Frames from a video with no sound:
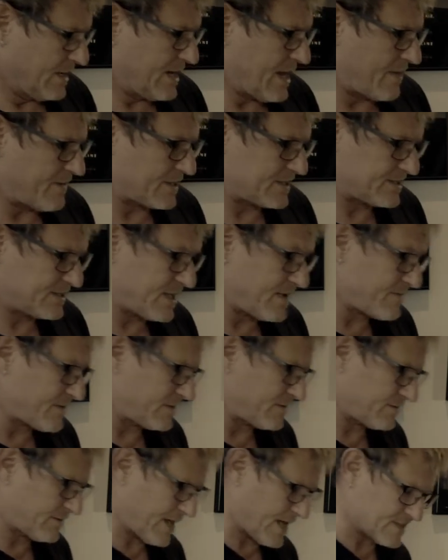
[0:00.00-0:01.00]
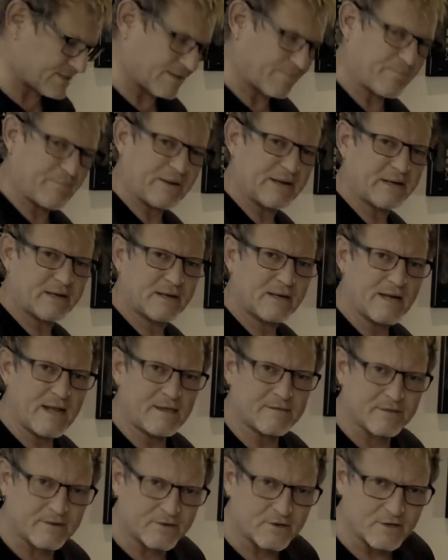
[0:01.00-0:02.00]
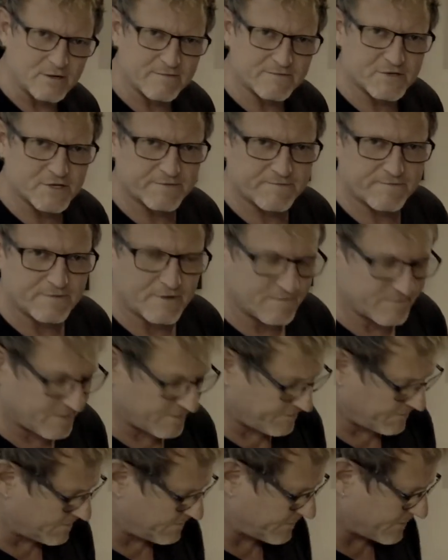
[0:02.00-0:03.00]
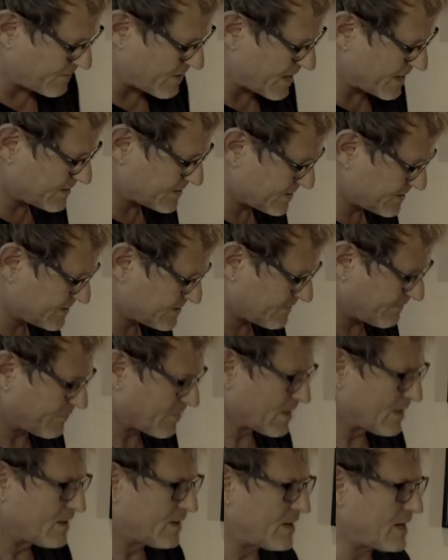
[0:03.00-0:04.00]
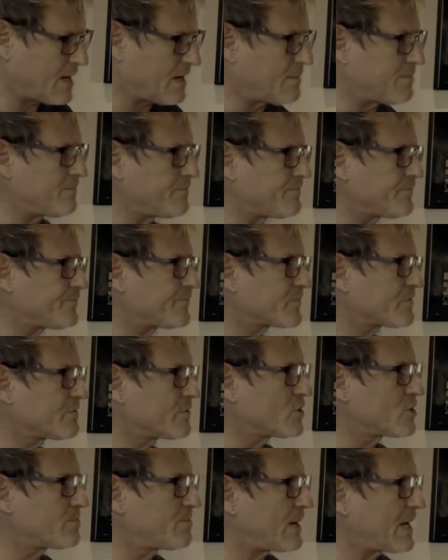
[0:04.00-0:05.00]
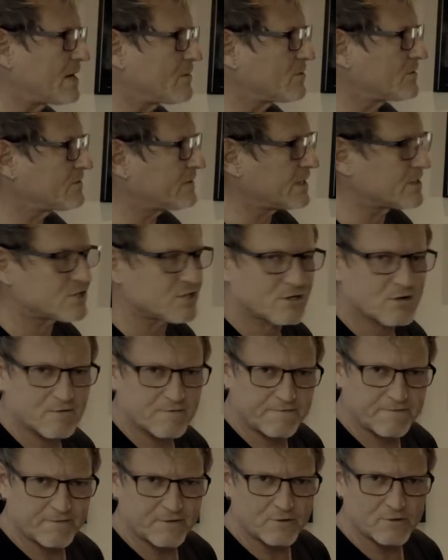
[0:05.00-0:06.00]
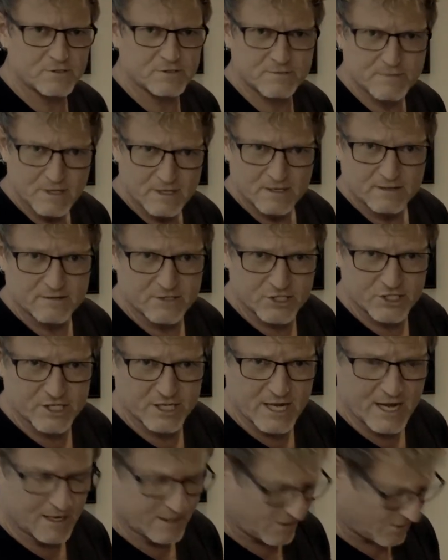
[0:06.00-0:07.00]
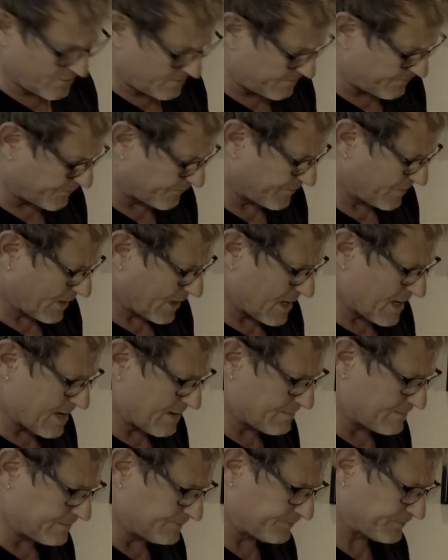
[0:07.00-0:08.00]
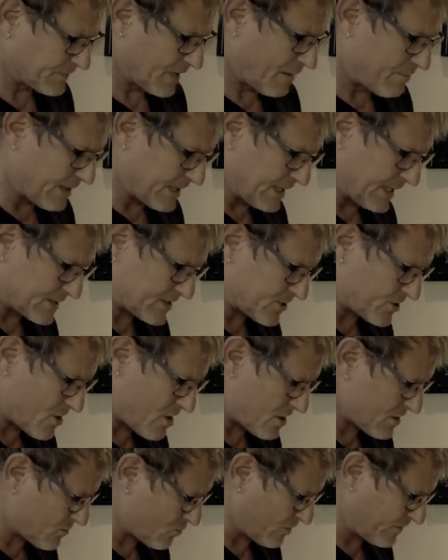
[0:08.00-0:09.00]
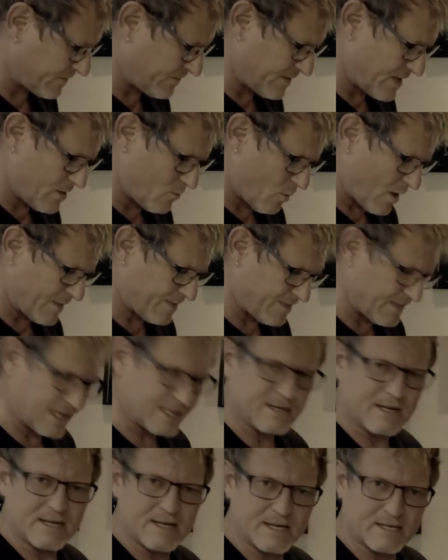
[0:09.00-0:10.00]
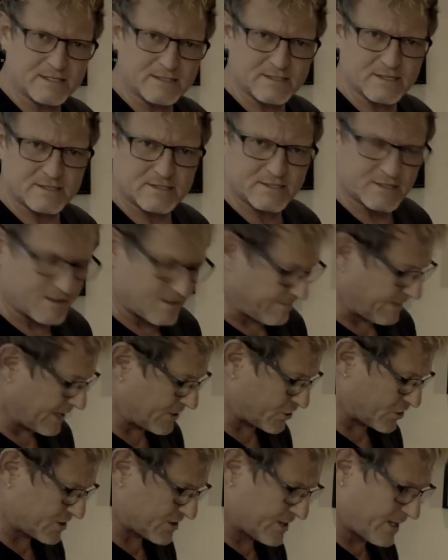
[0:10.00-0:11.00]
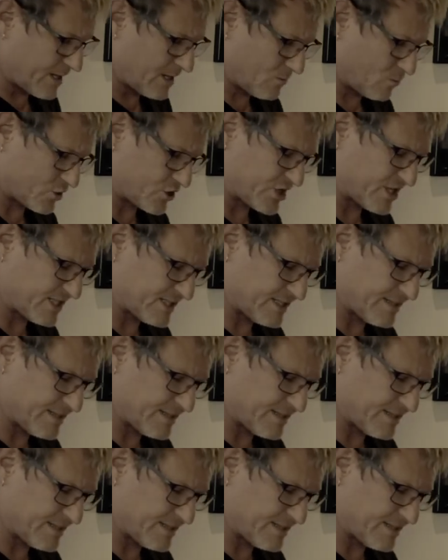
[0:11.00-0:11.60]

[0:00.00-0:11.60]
Now, the 7th has a plethora of different varieties for you to play with and to confuse the shit out of you. But let's start with the one that exists in the major scale, which is